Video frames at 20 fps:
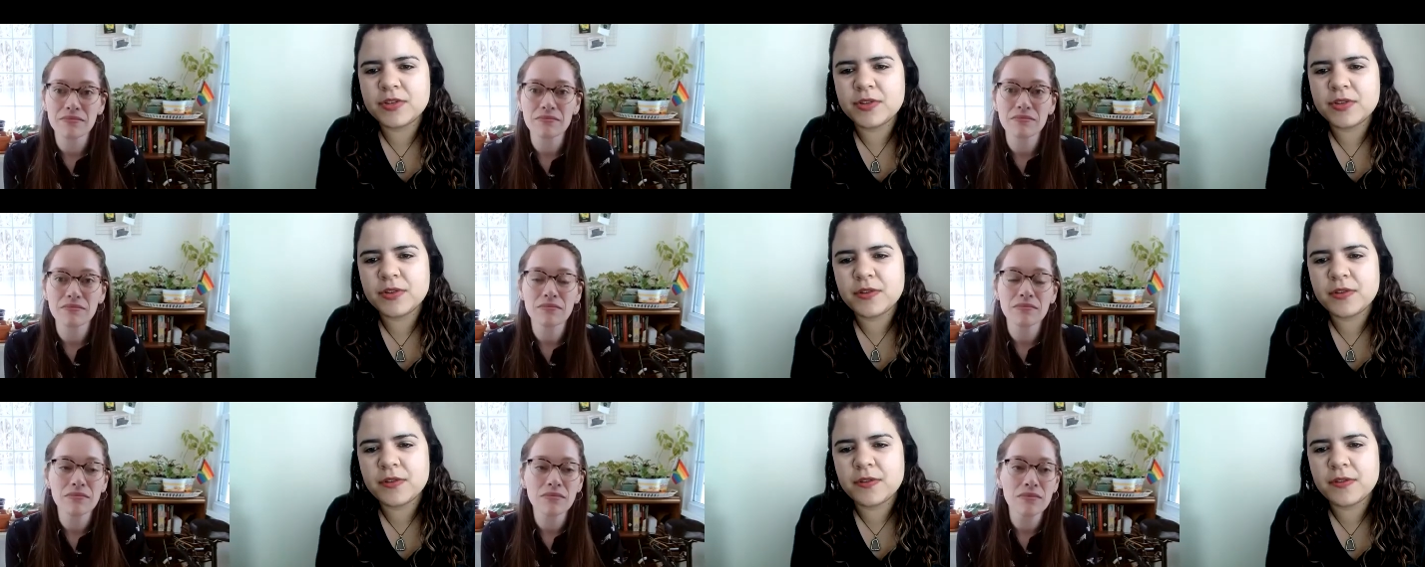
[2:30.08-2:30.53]

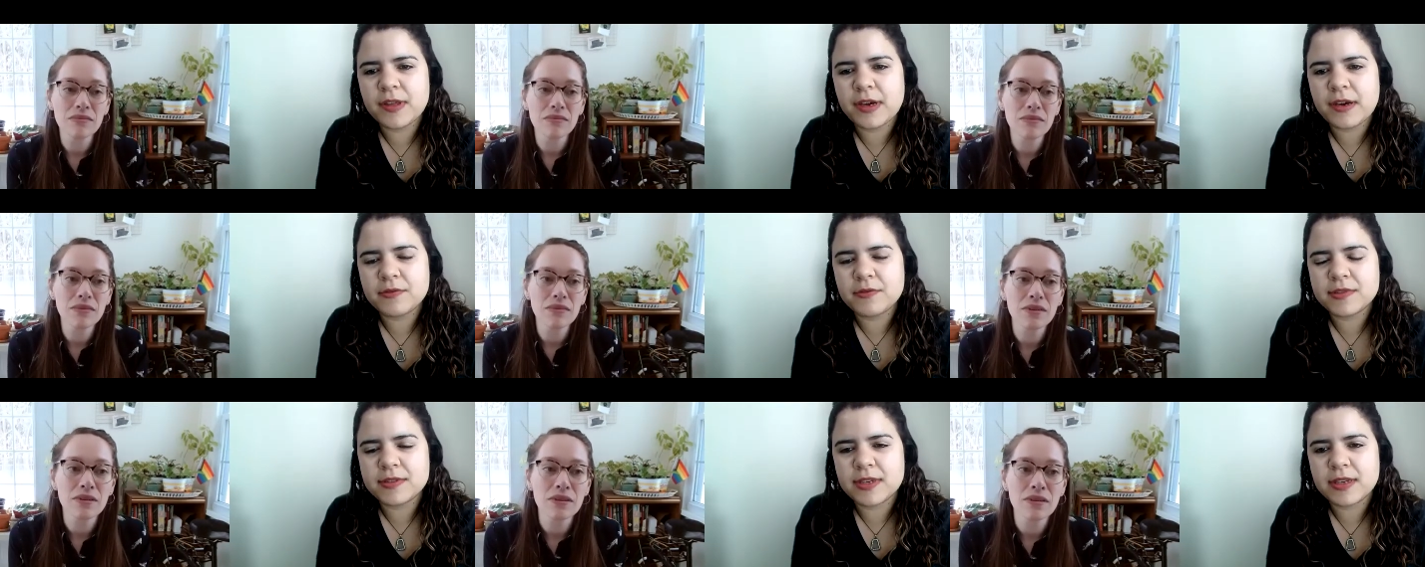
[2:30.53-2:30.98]

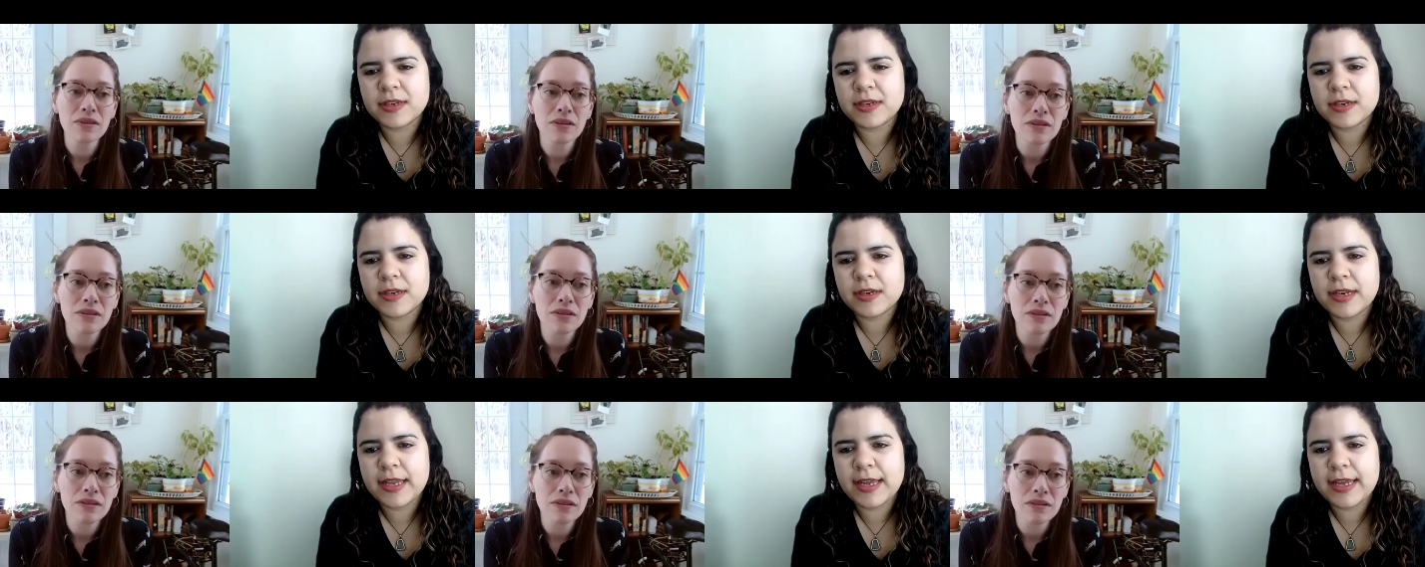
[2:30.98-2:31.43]

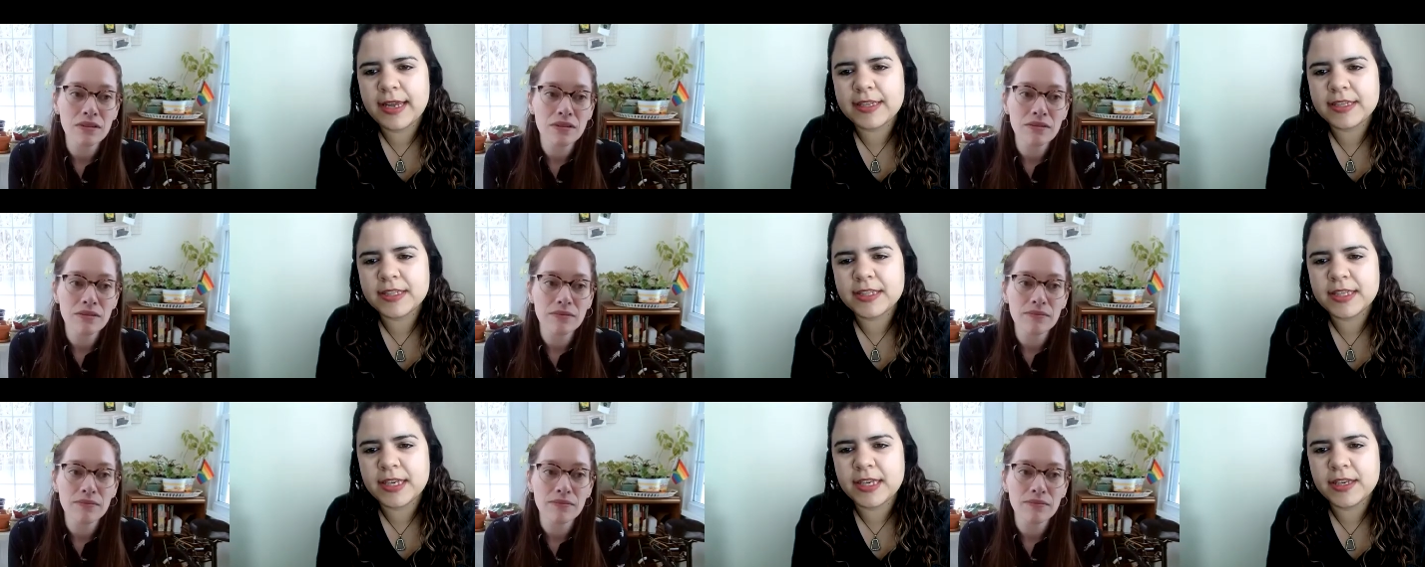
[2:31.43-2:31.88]

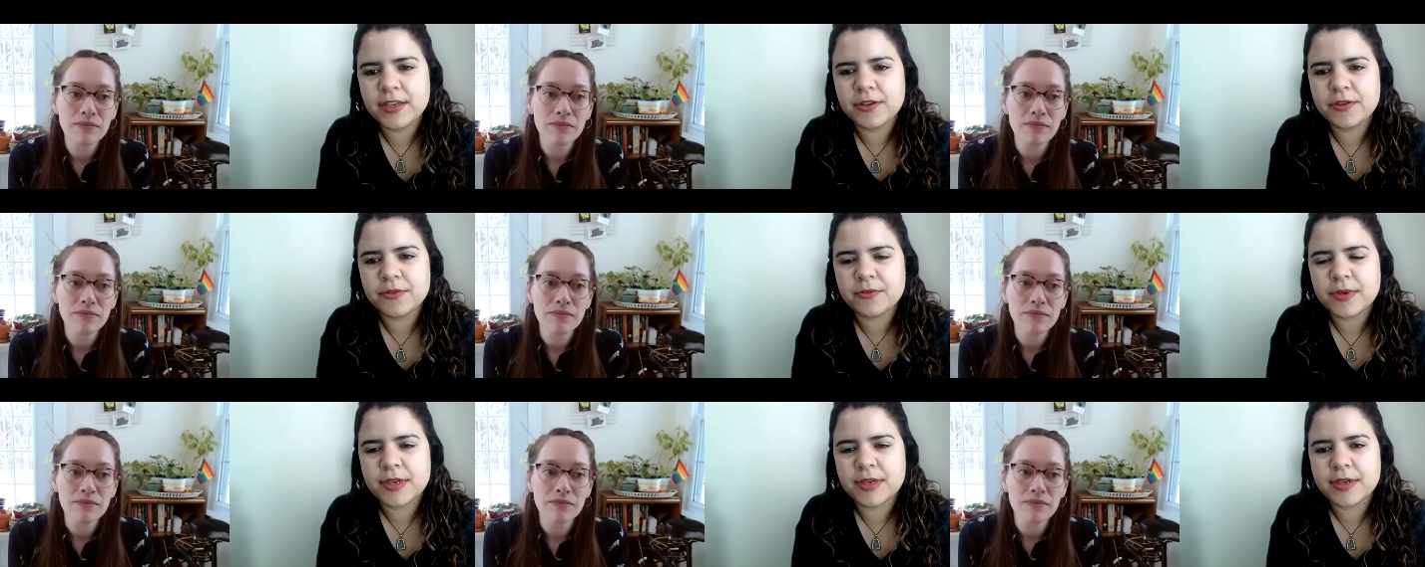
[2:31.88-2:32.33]
Speaker 1: 2018, you
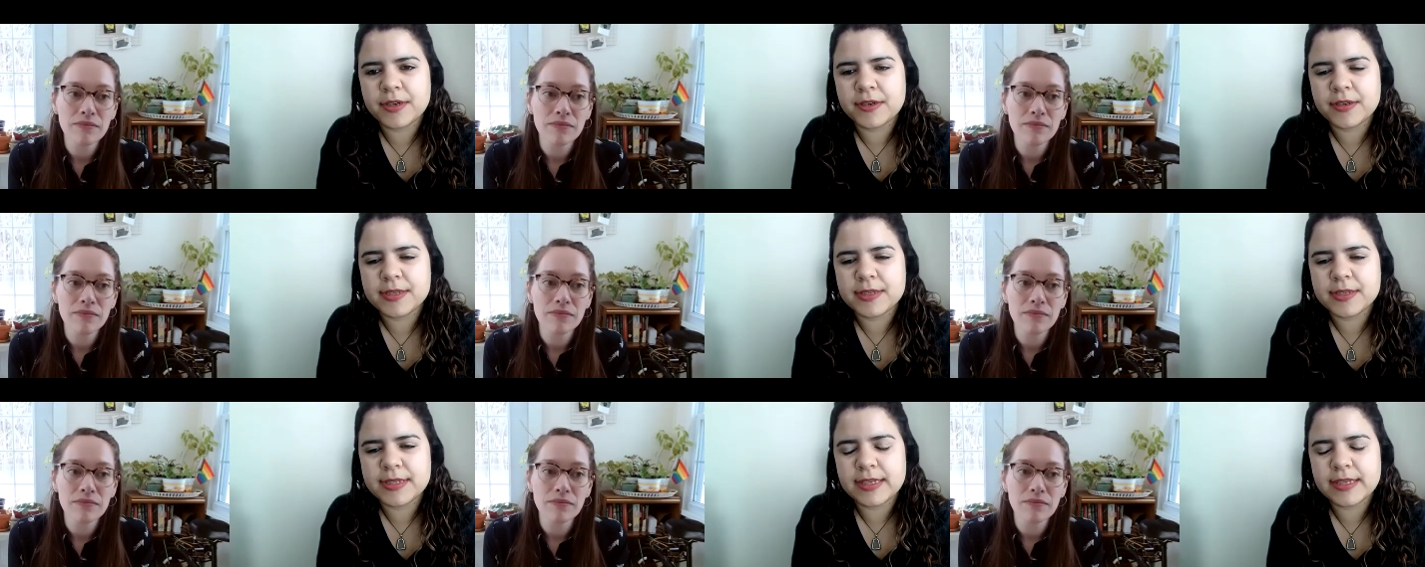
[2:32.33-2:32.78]
were
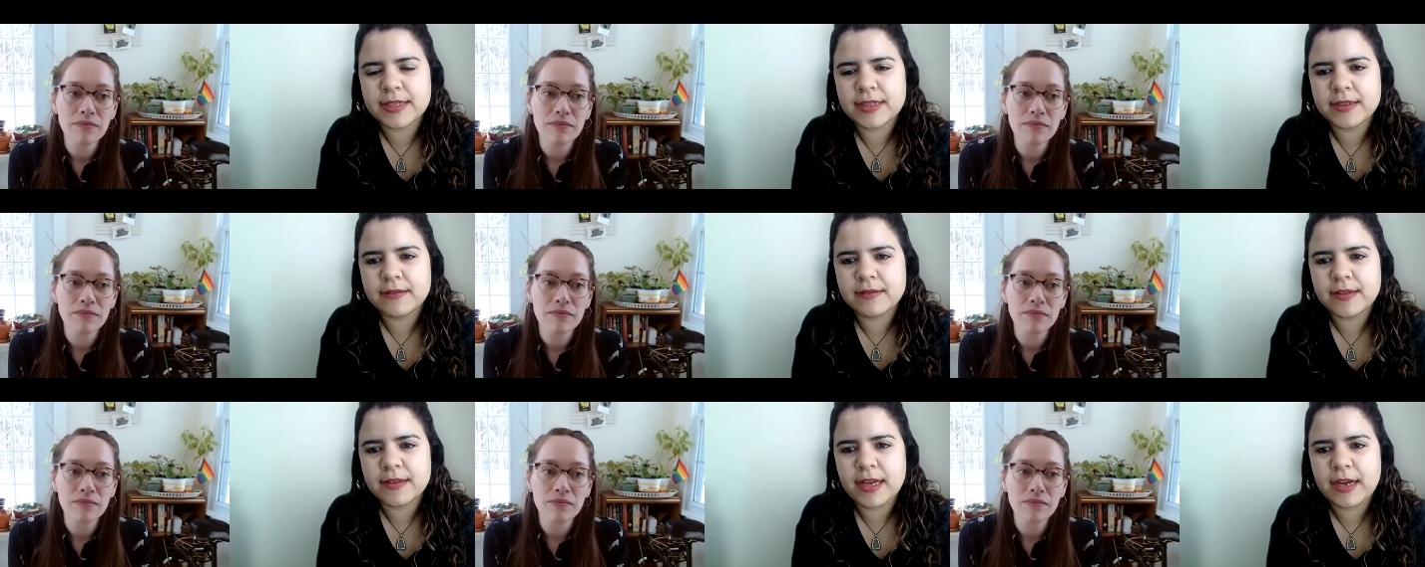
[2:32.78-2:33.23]

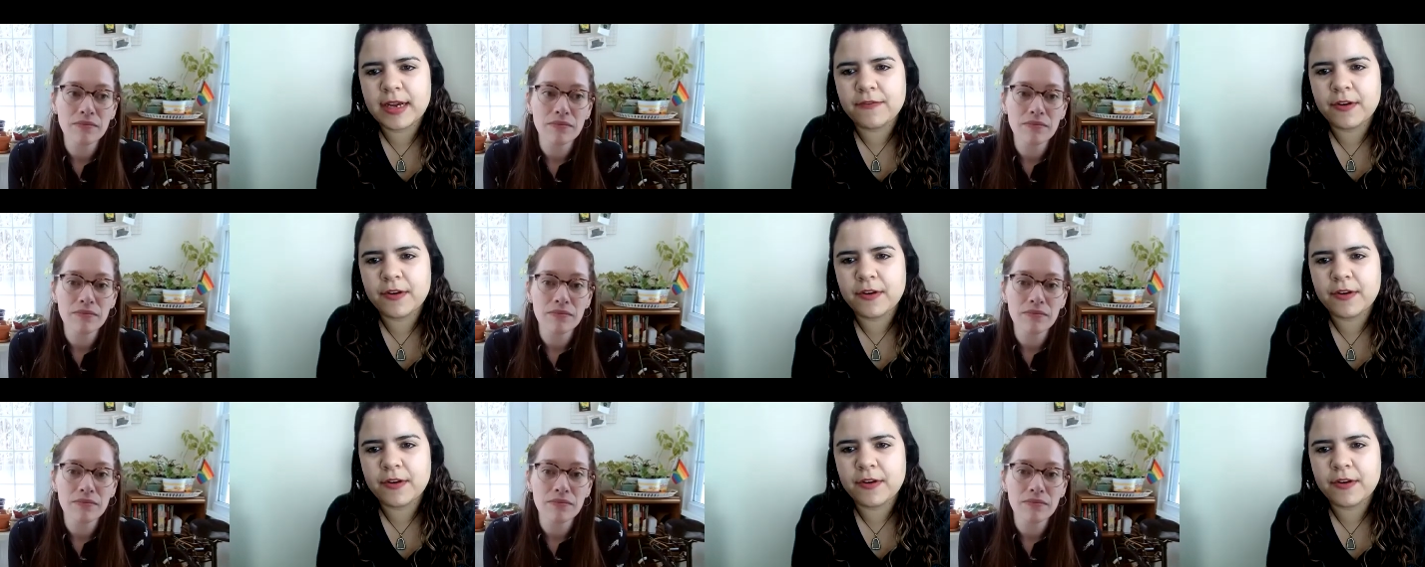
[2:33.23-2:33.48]
still a